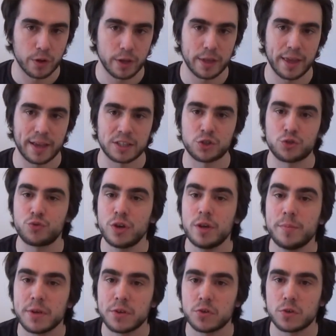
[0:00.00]

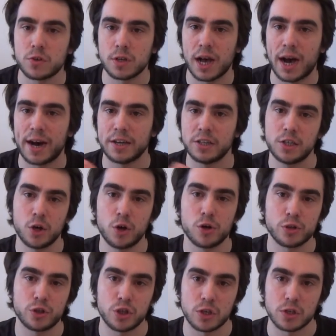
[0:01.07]
extremist
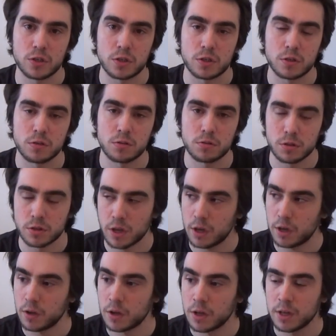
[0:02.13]
ideologies,
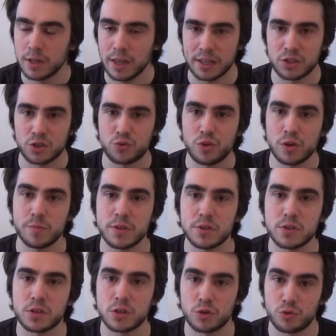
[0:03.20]
okay,
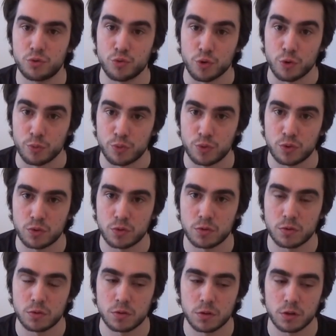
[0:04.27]
extremist groups
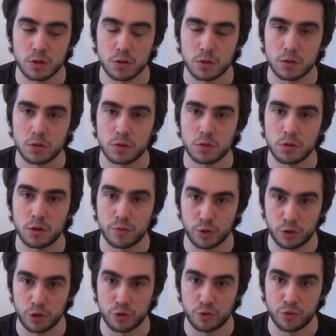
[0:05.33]
of the
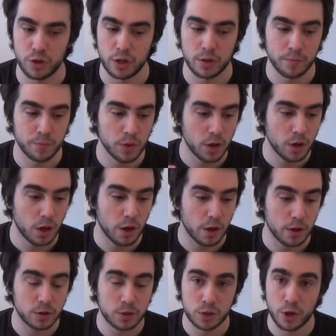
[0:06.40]
country.
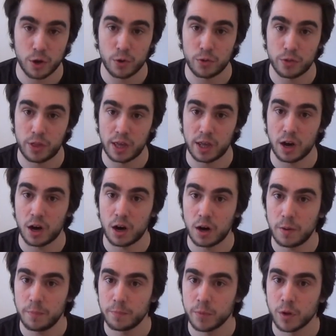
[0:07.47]
So they
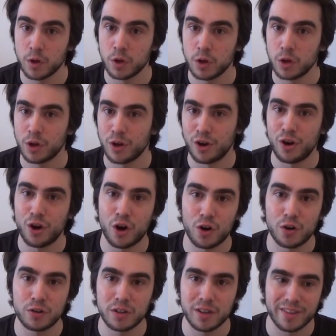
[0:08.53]
are
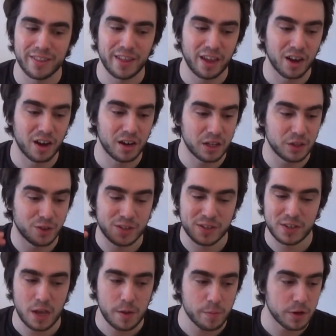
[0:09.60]
along, and they are in the
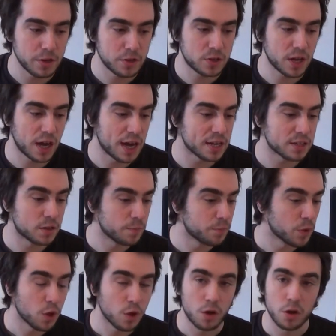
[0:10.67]
same list as